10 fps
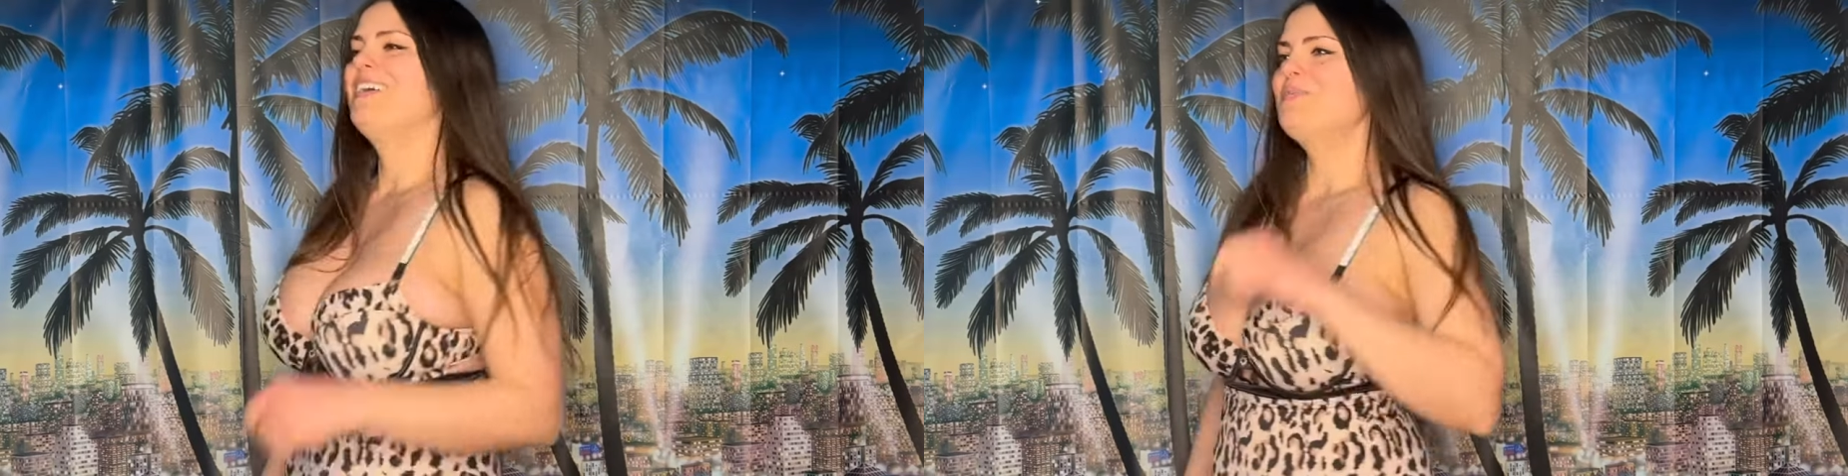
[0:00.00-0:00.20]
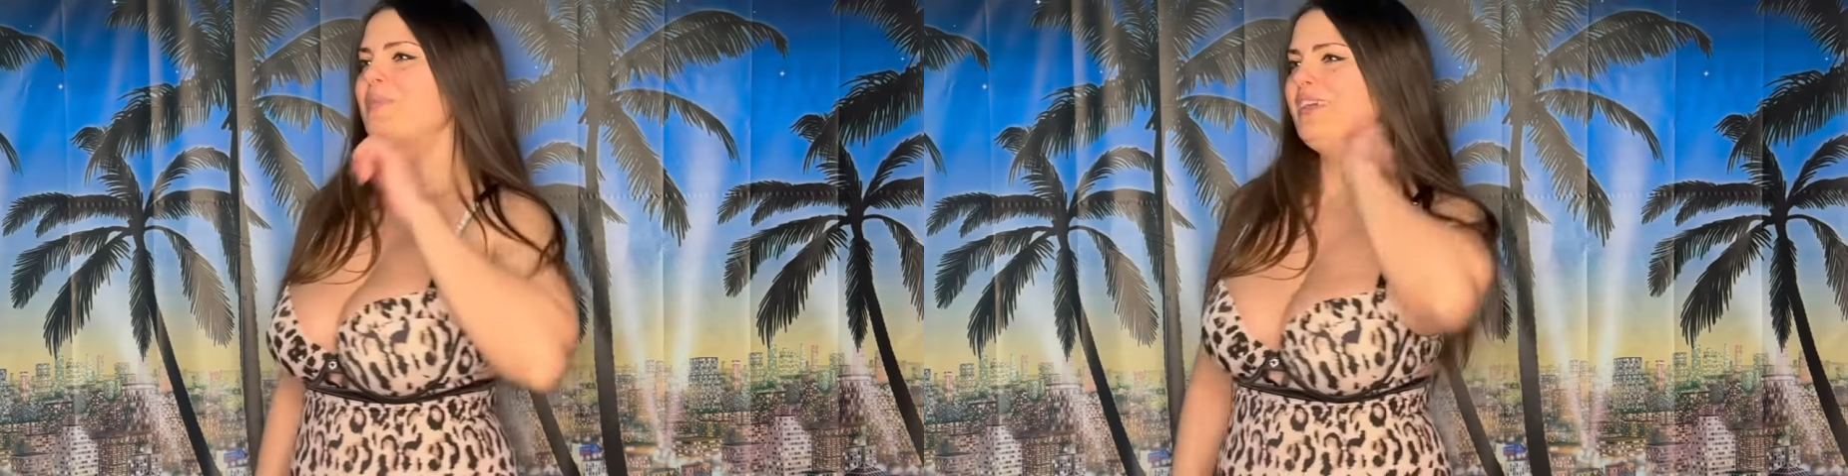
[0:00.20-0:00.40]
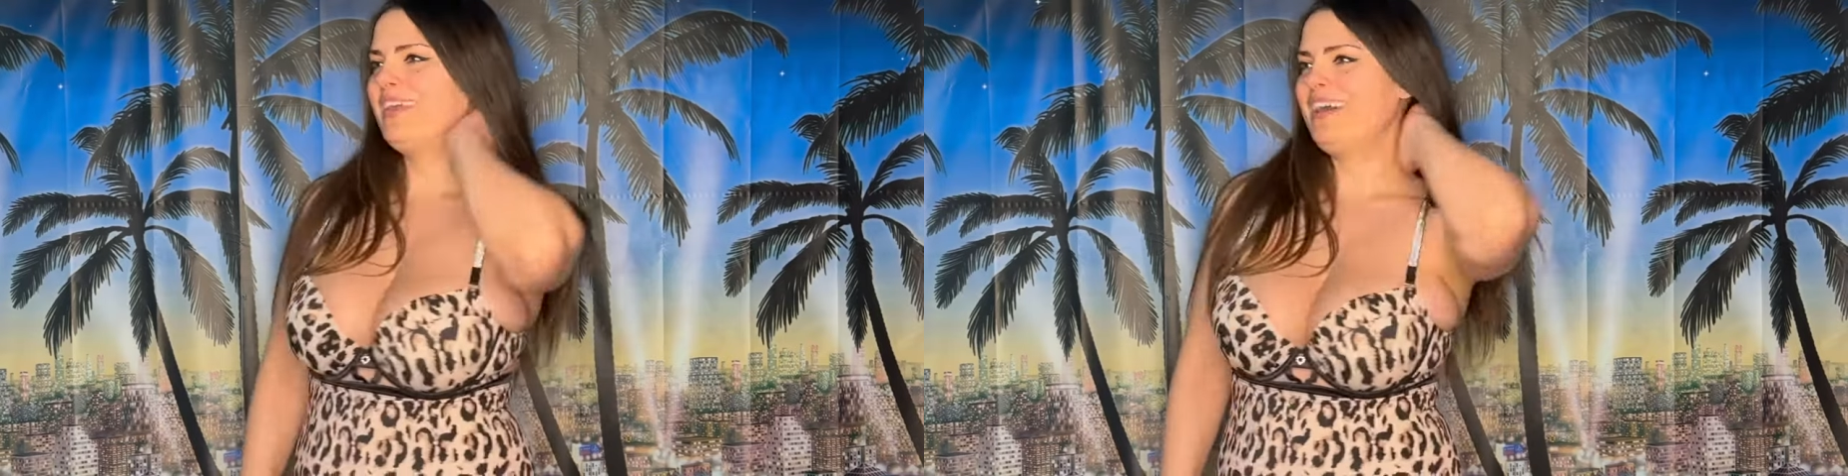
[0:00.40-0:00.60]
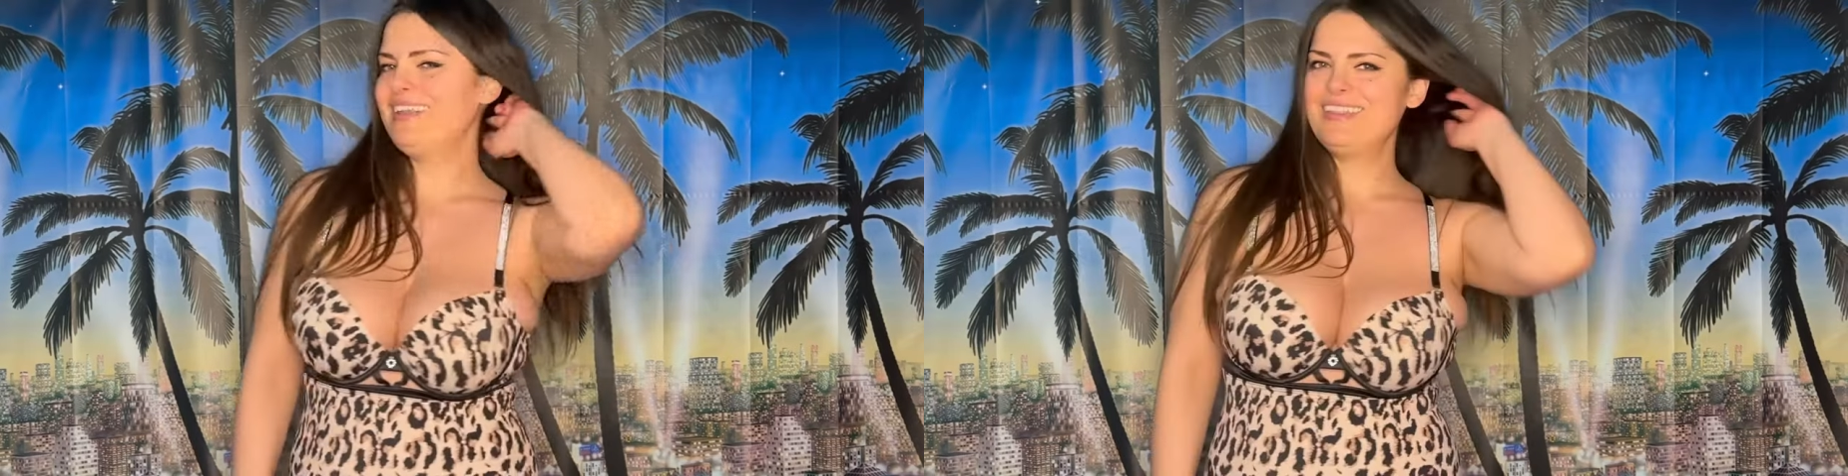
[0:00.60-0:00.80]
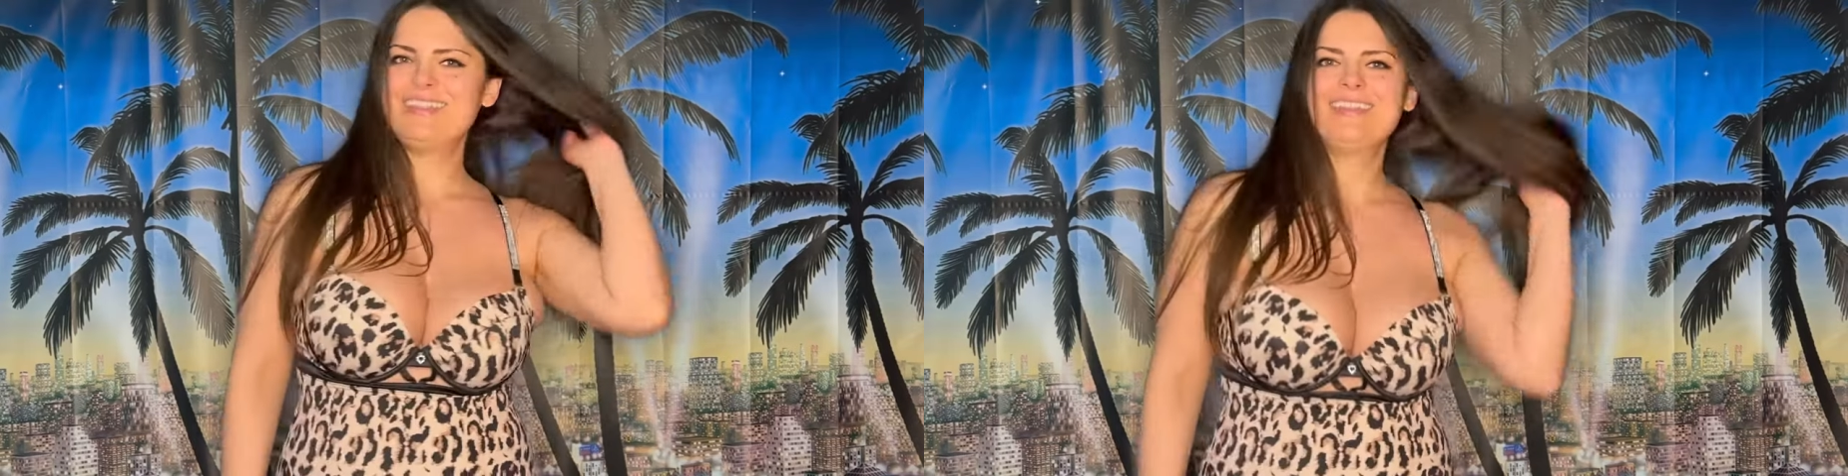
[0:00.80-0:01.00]
But yeah,
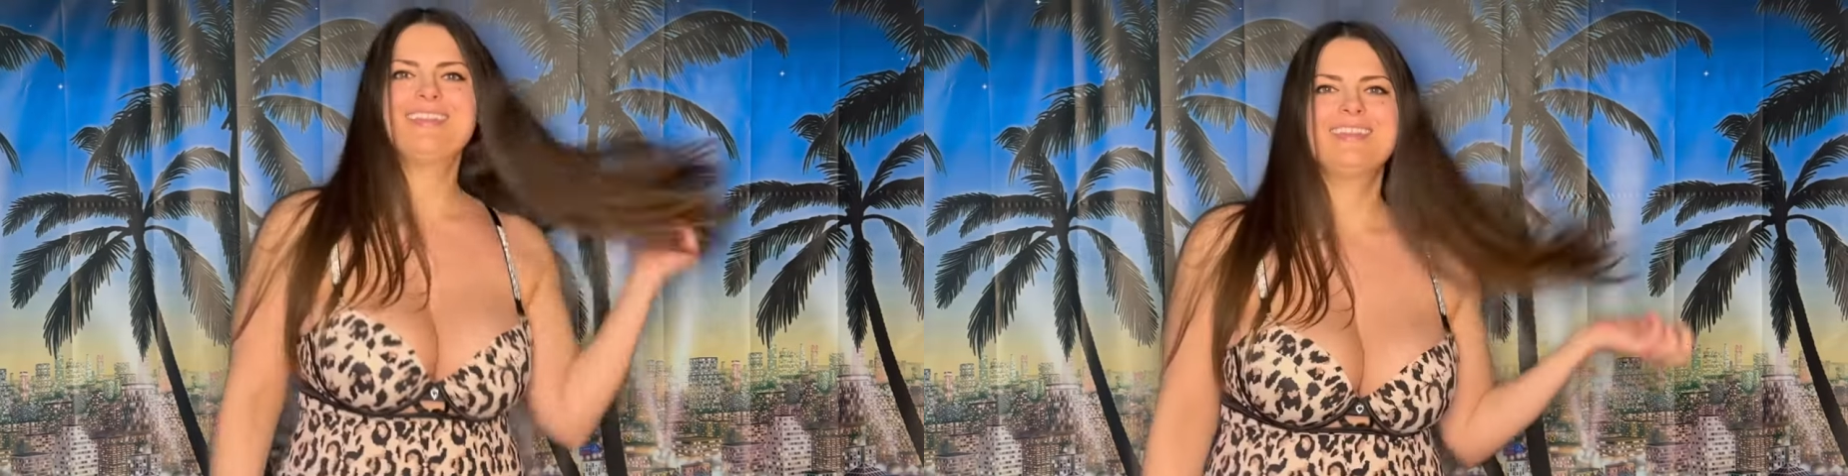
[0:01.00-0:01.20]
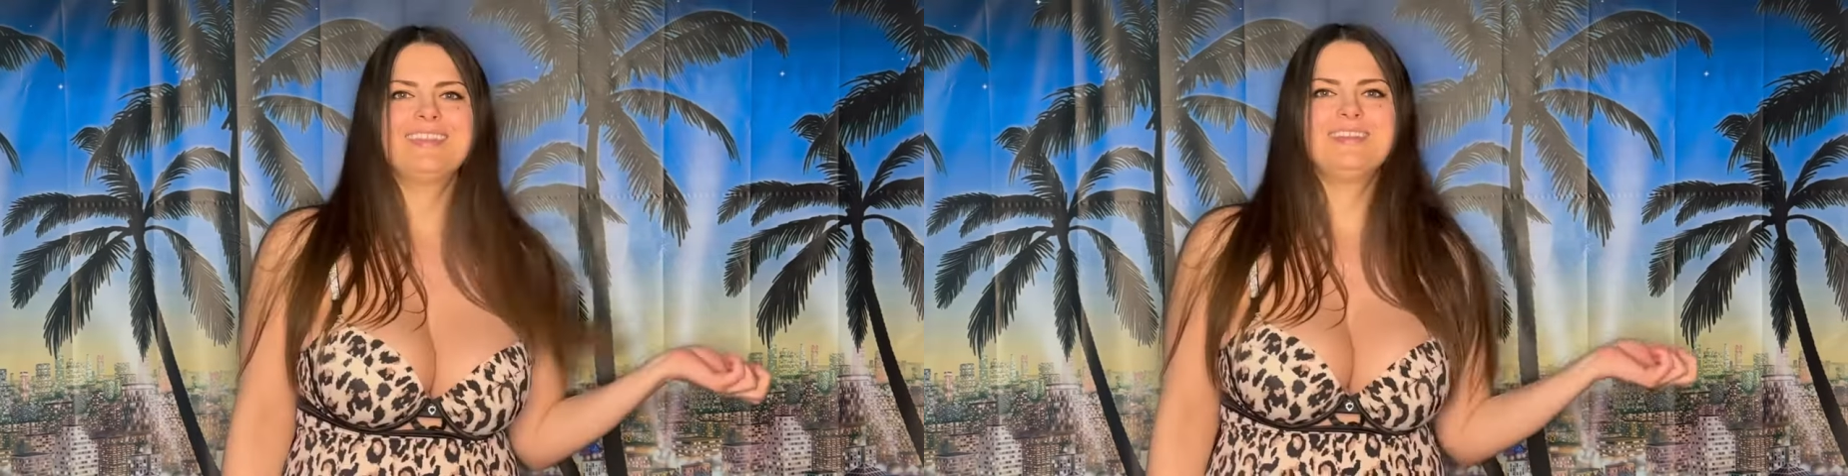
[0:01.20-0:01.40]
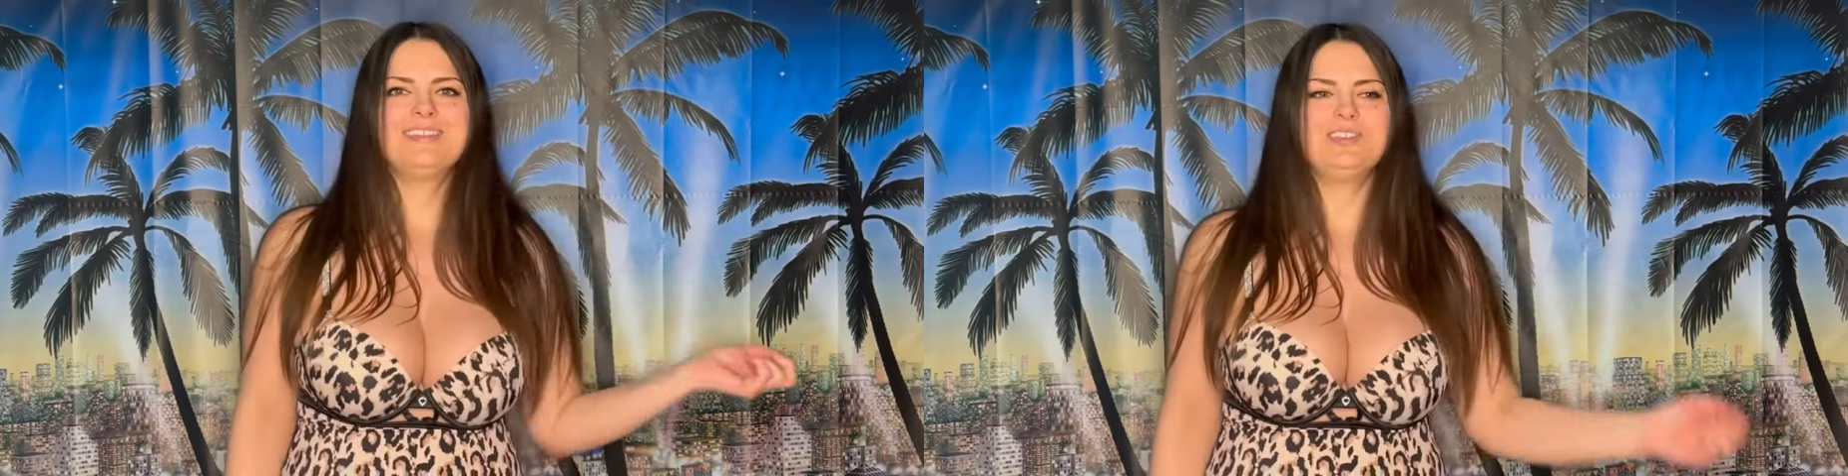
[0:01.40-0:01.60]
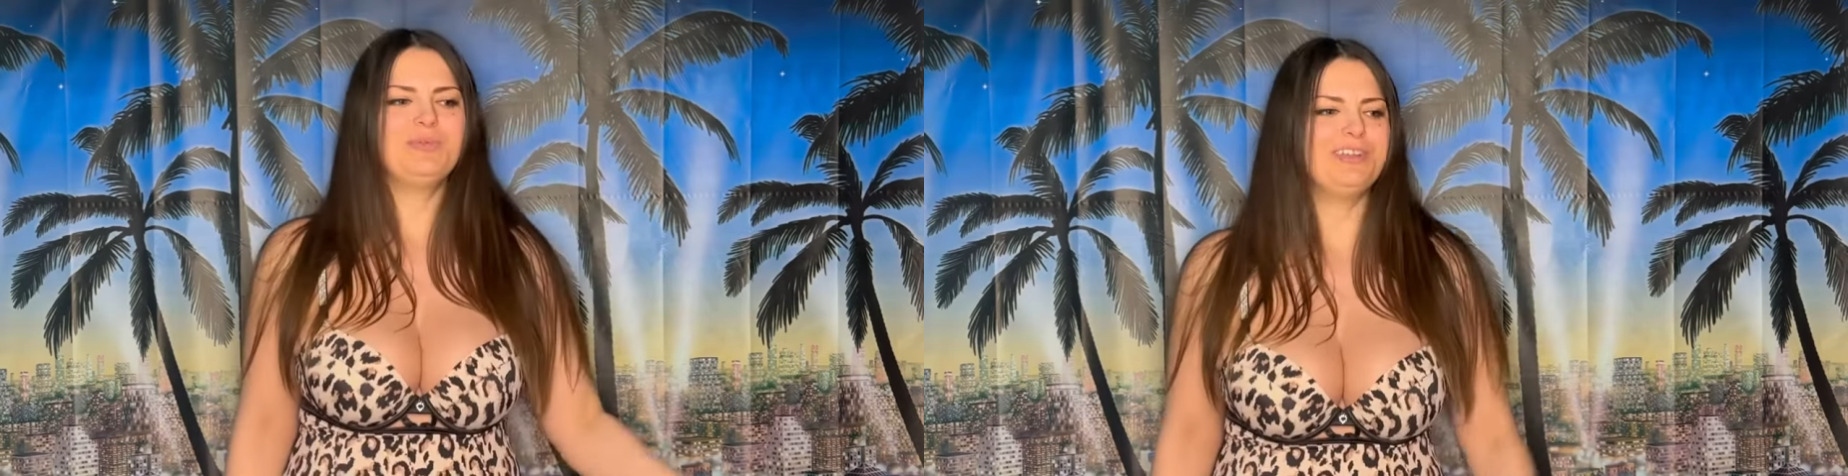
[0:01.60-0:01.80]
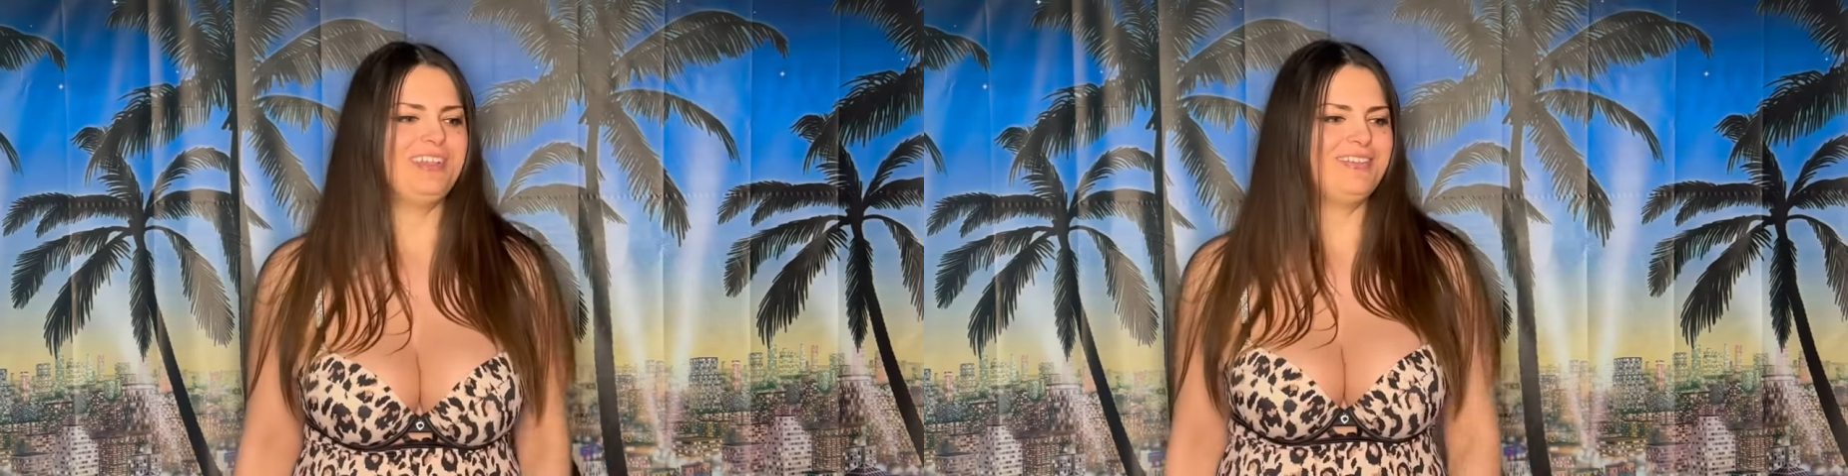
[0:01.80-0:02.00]
super
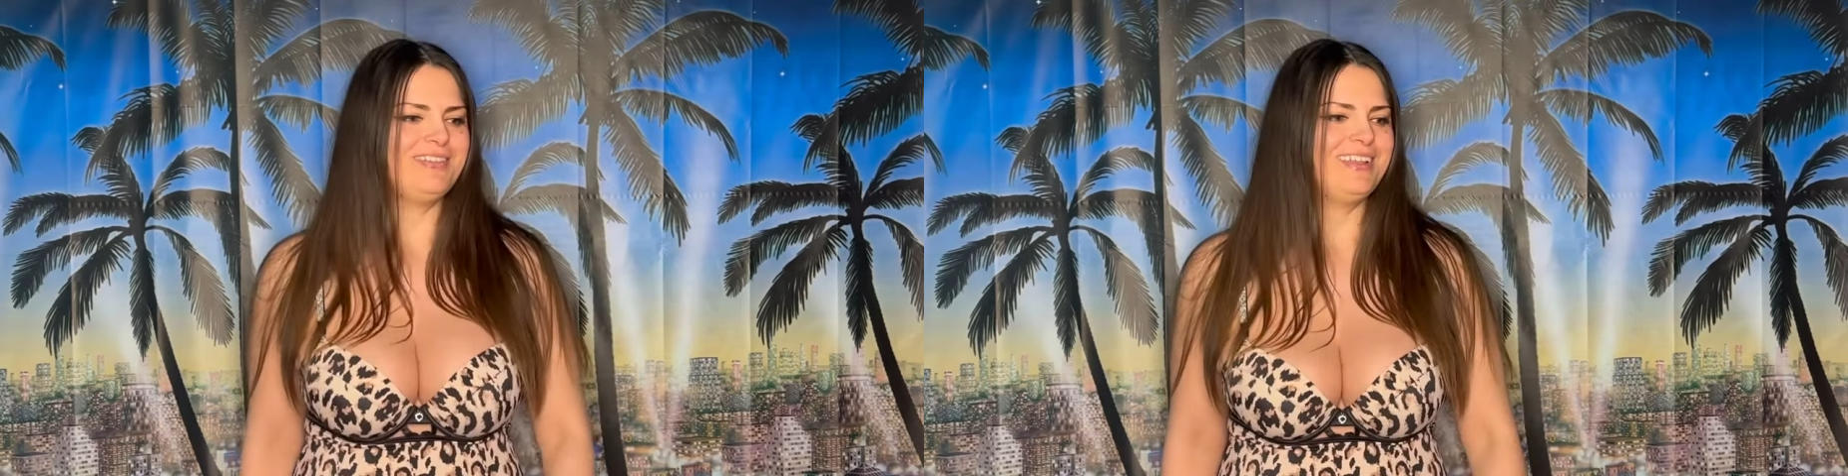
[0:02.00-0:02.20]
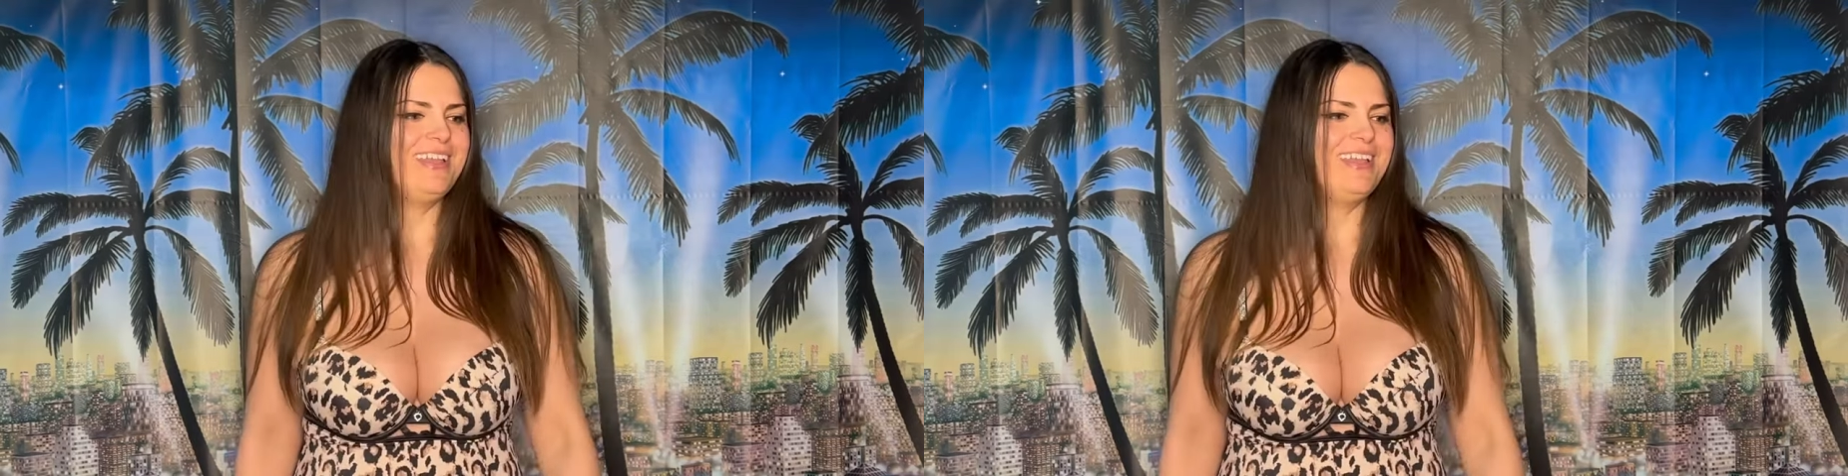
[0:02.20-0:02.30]
cute.